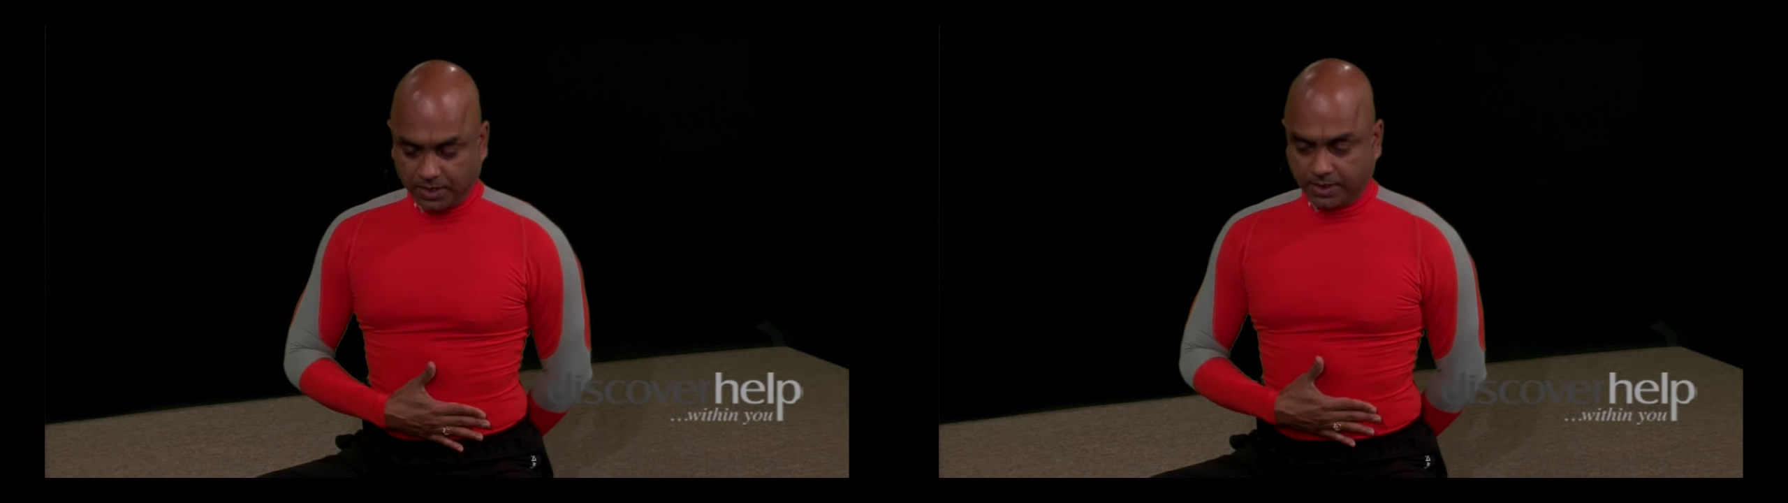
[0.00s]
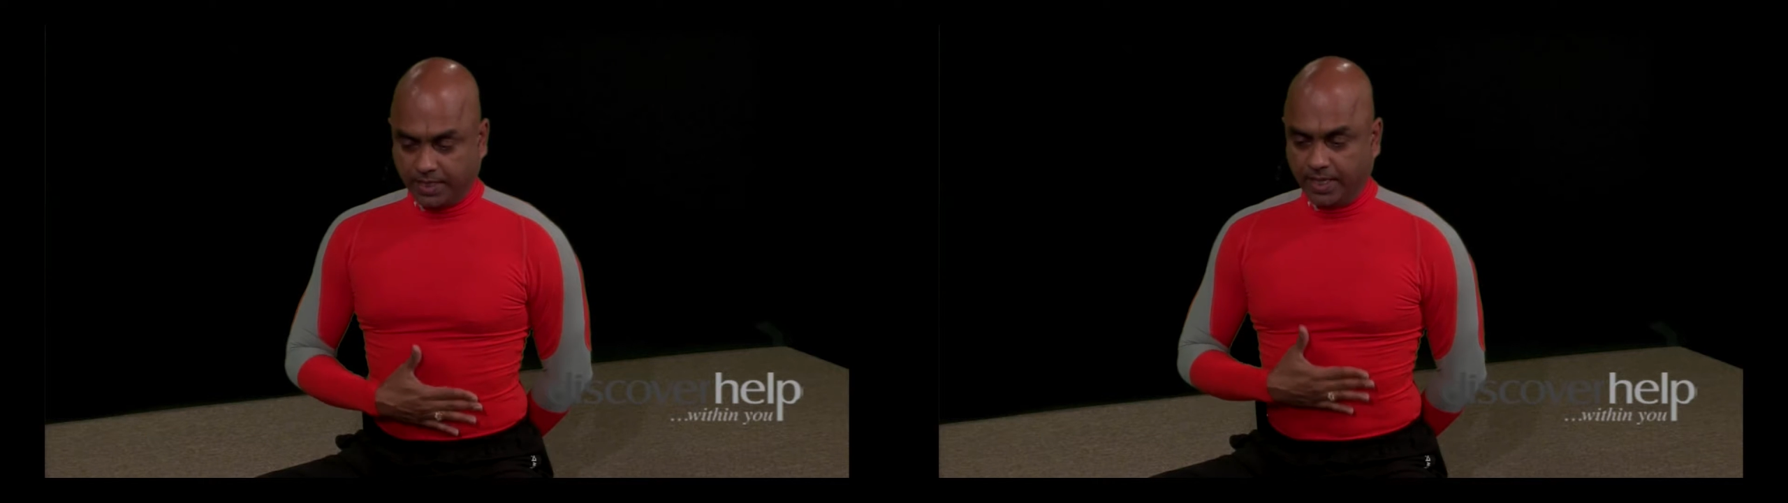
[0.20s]

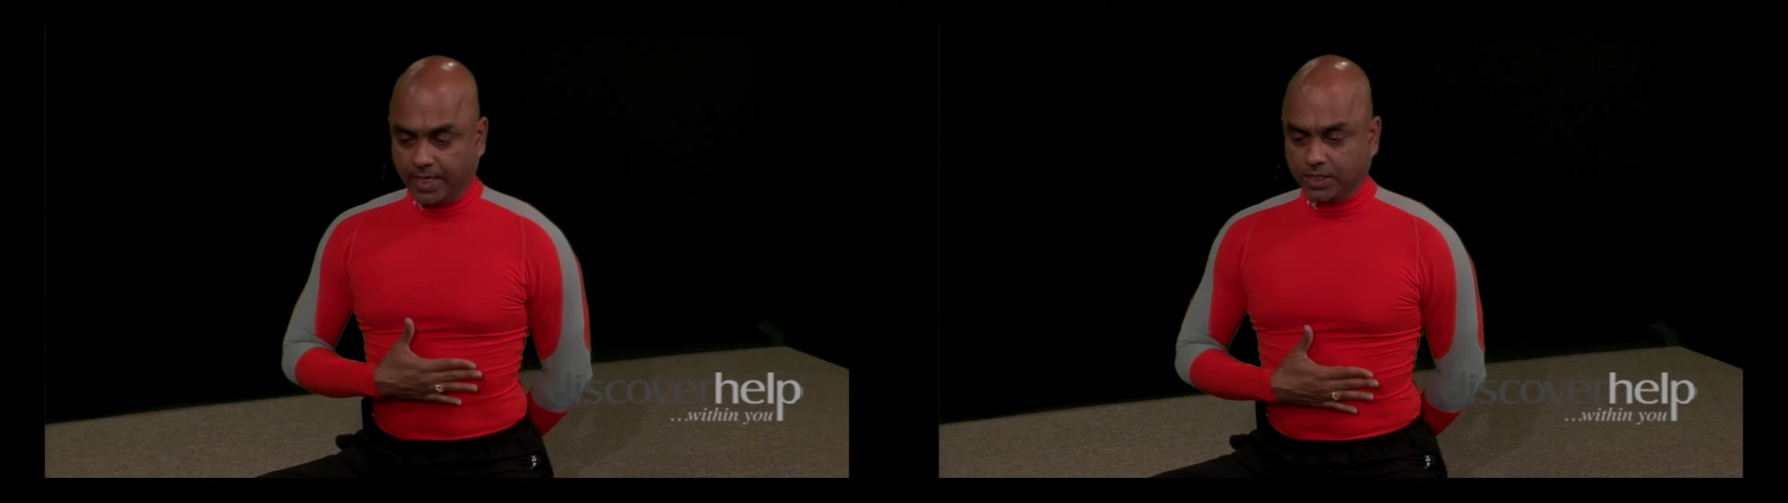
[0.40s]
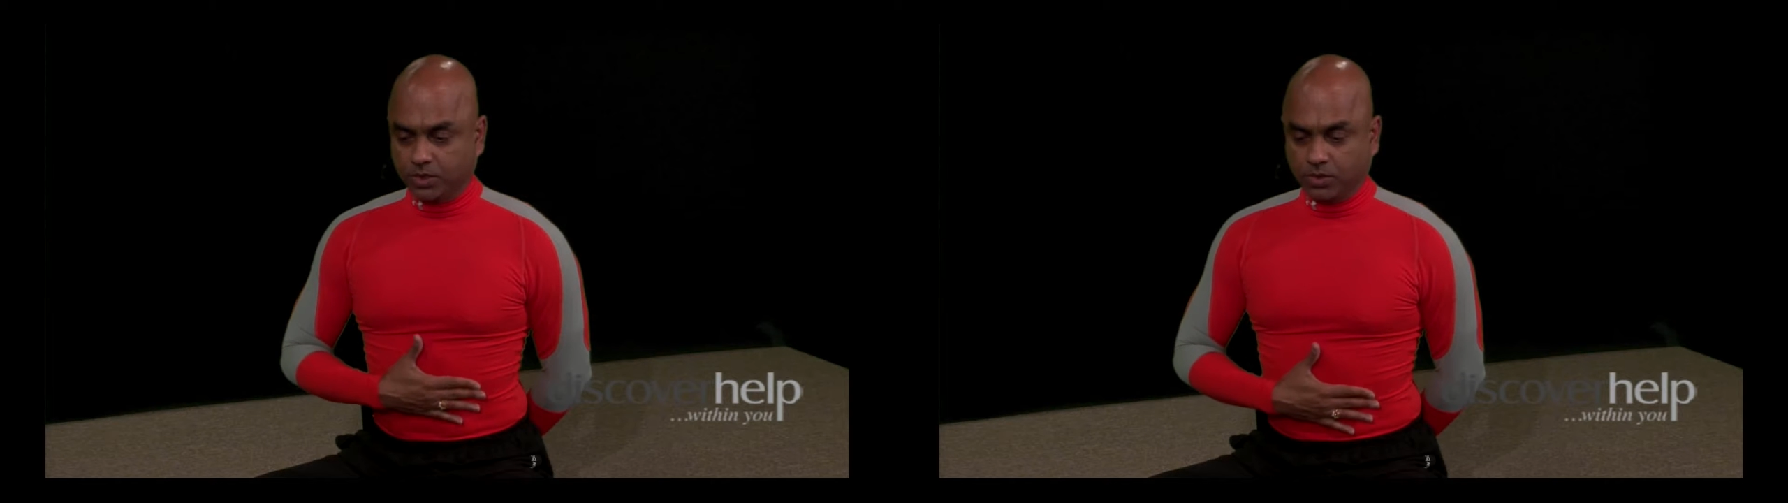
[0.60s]
screen
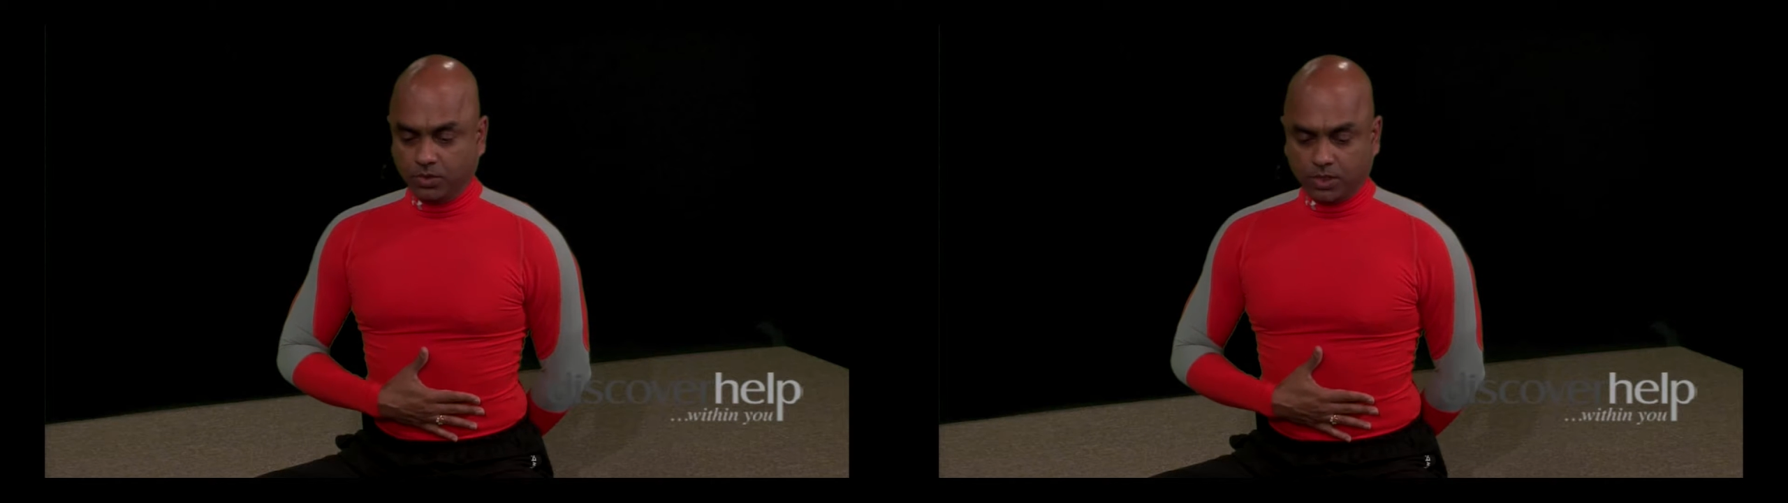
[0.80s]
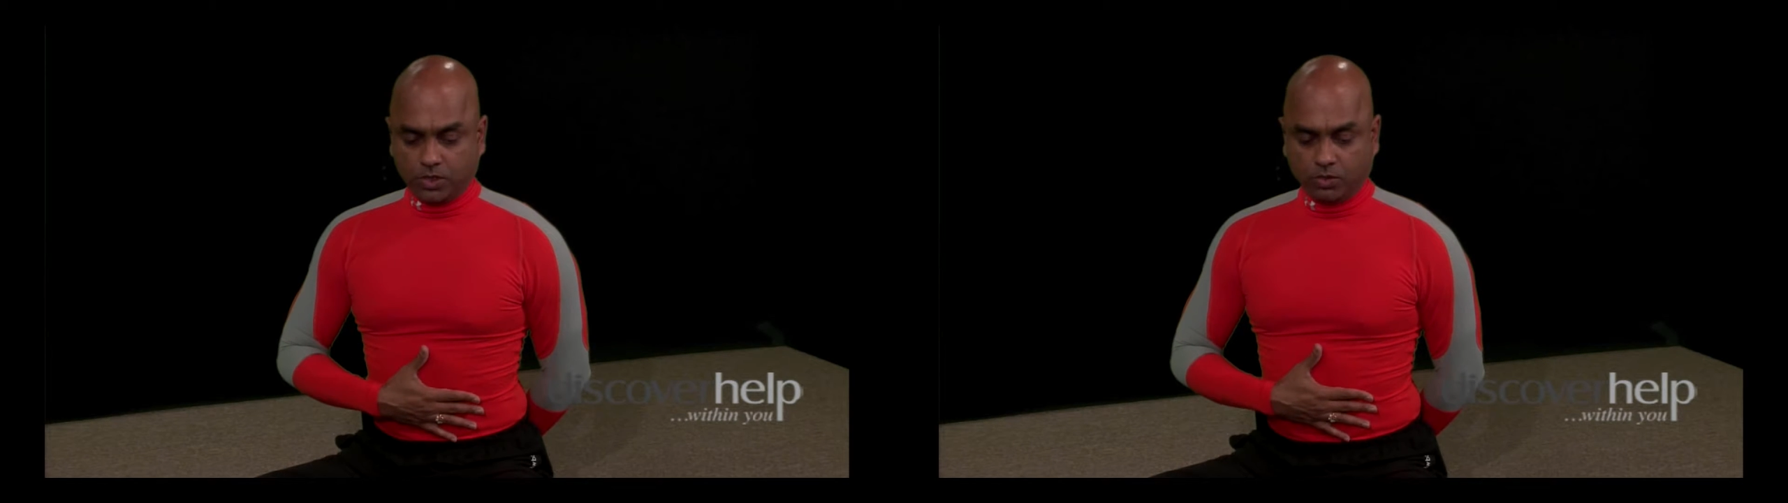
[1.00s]
as you do this,